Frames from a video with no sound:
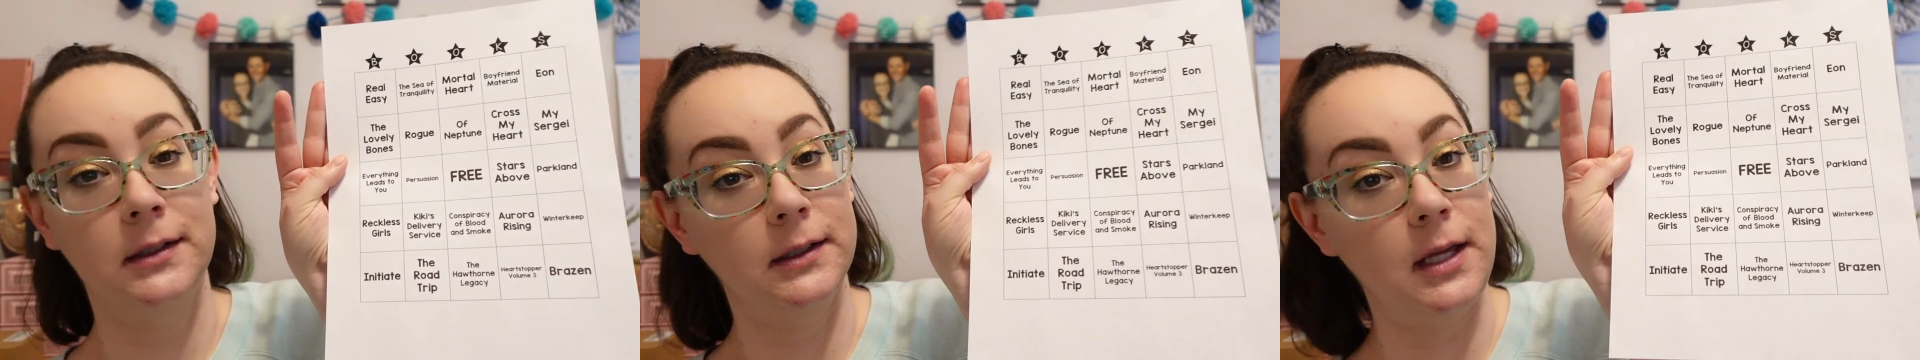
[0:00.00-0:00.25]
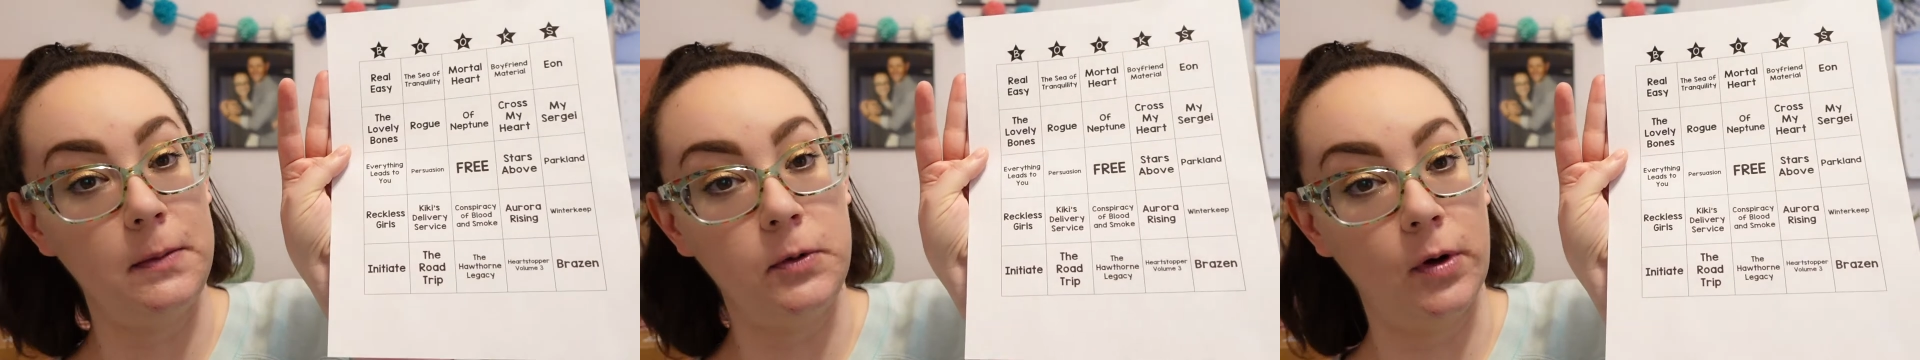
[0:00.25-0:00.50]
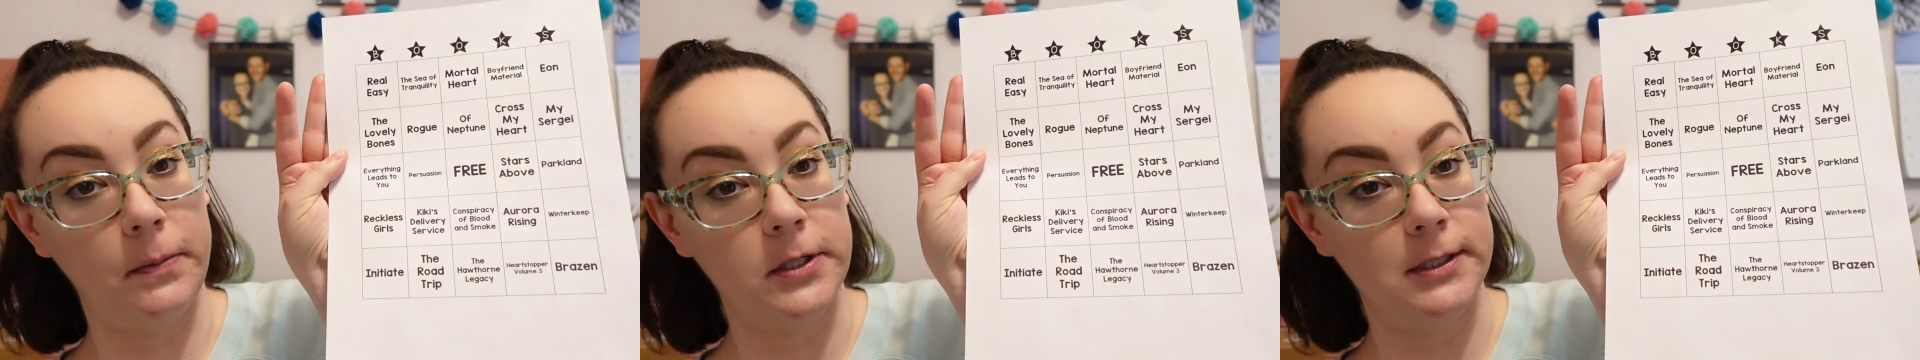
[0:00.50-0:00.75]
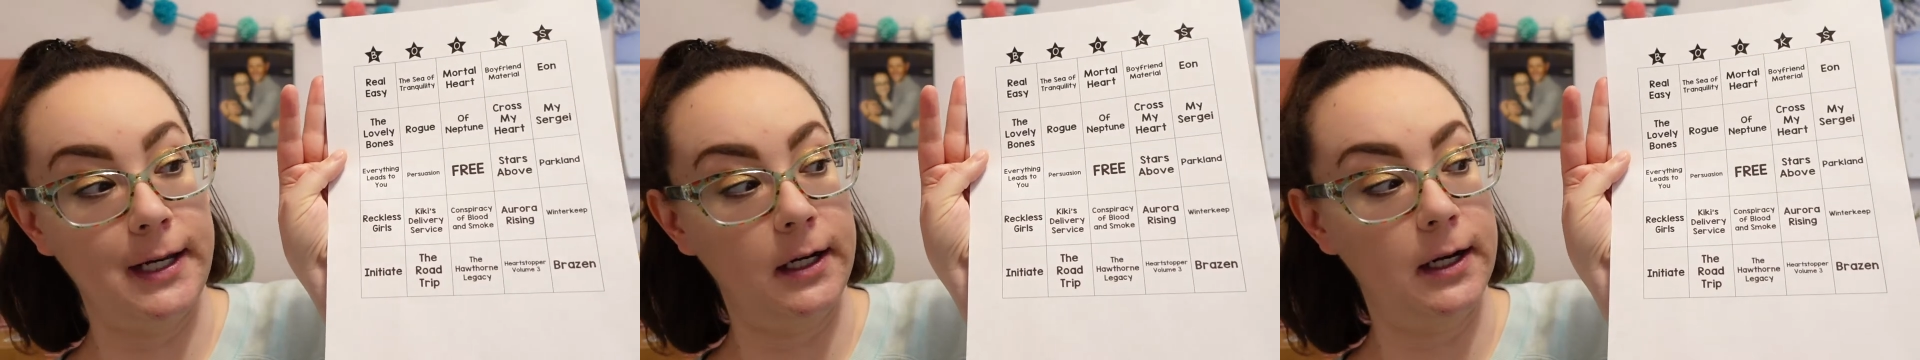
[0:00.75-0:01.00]
keep you up
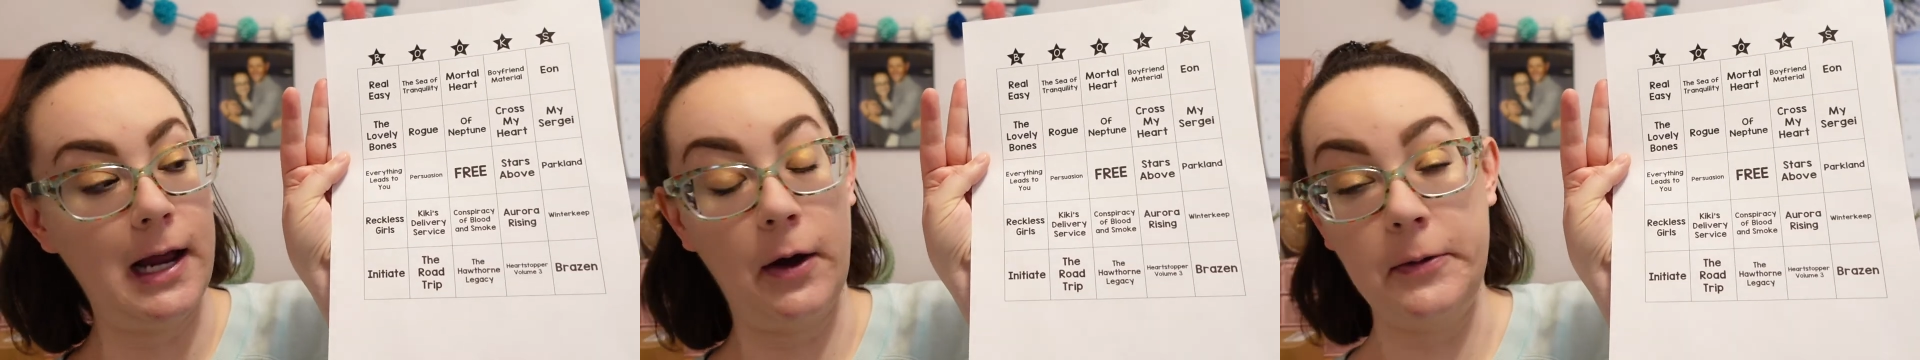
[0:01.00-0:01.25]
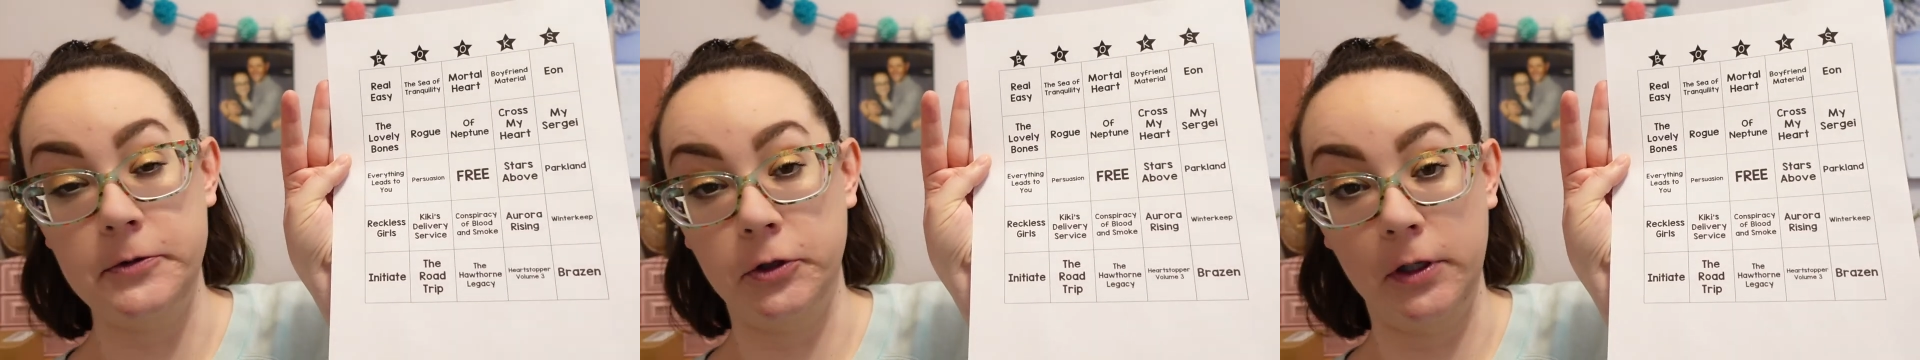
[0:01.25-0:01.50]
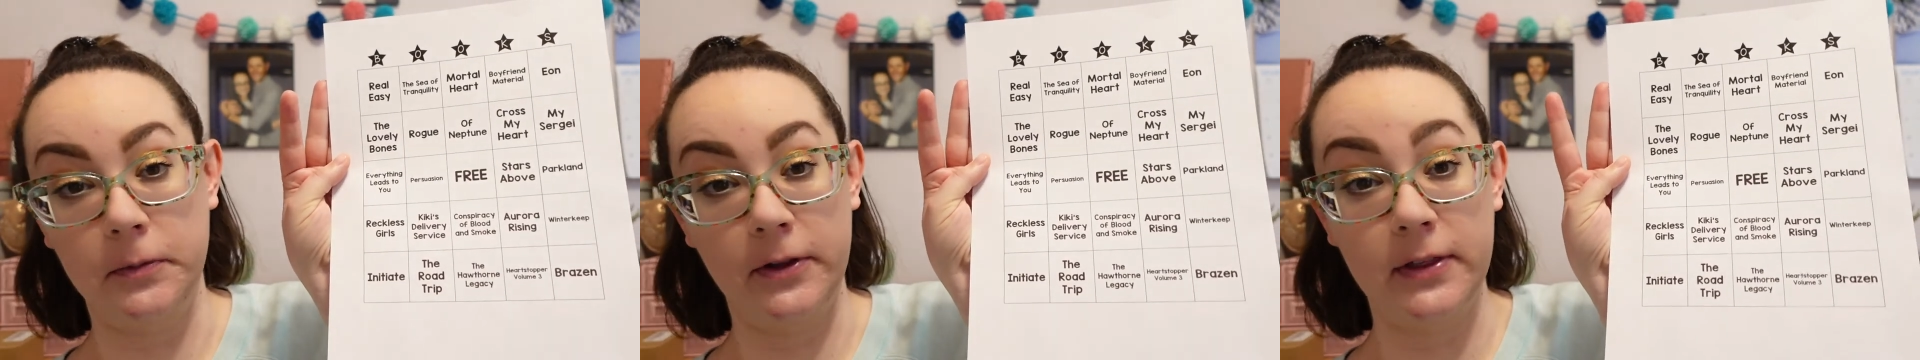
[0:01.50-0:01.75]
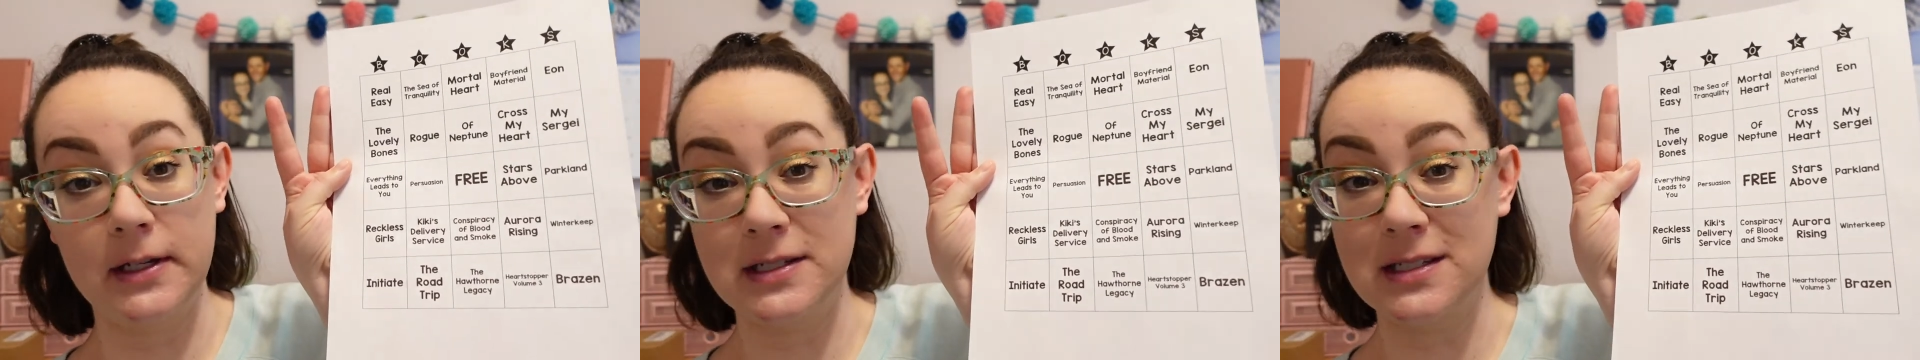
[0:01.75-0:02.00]
to date on how I'm doing
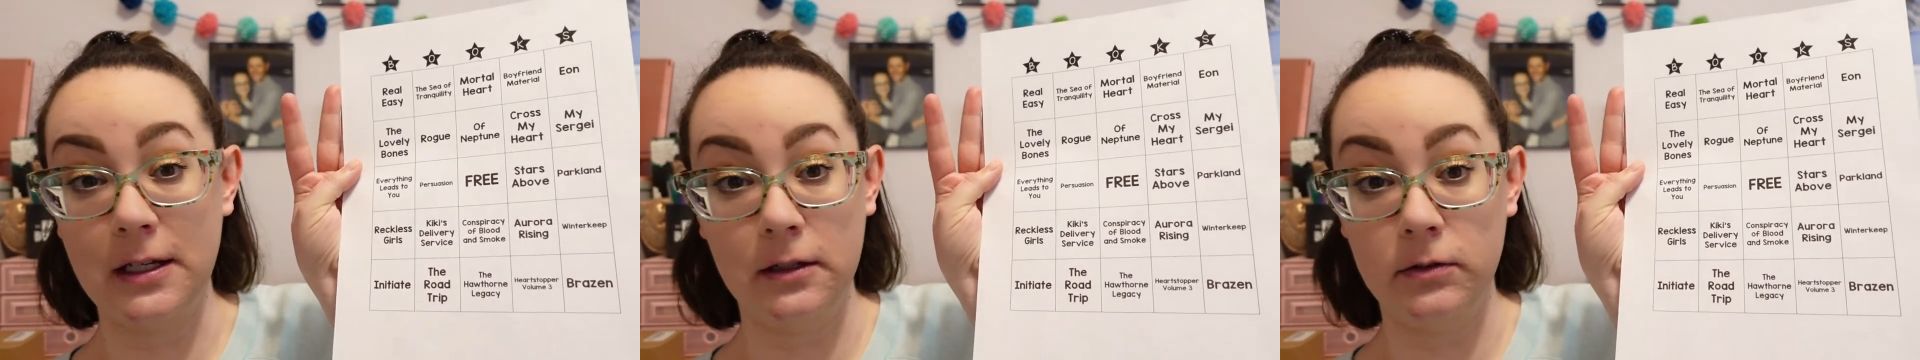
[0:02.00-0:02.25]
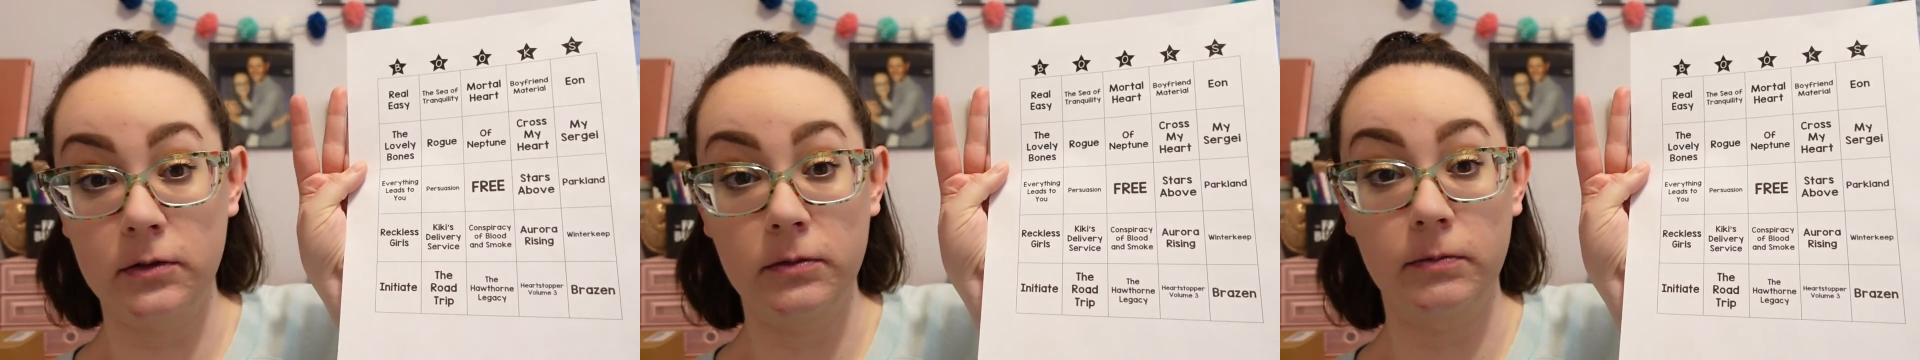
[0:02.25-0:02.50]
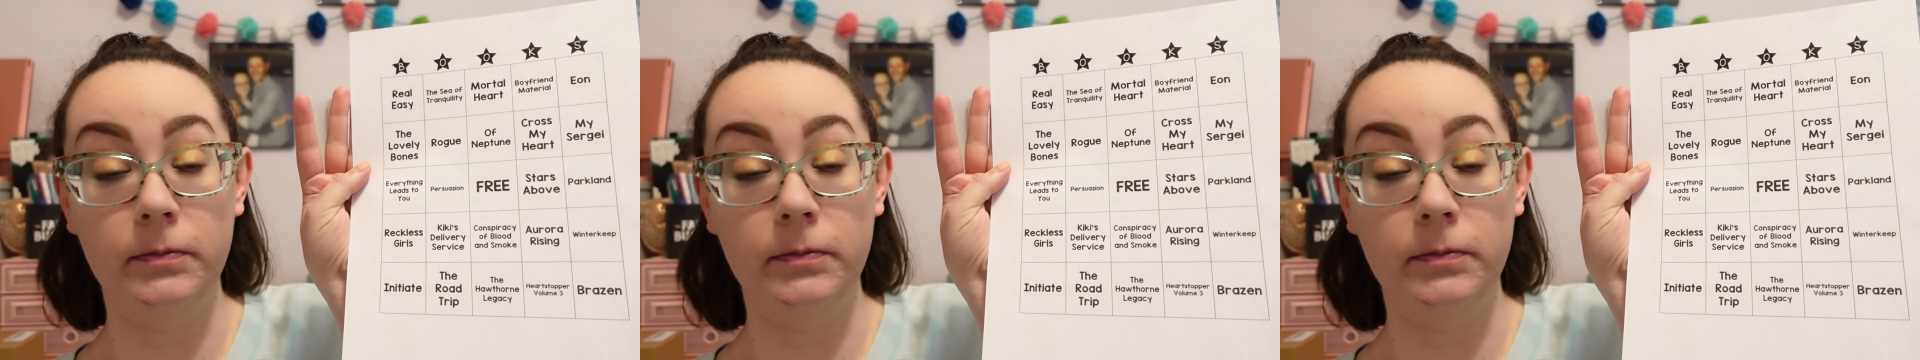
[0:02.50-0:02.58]
with this in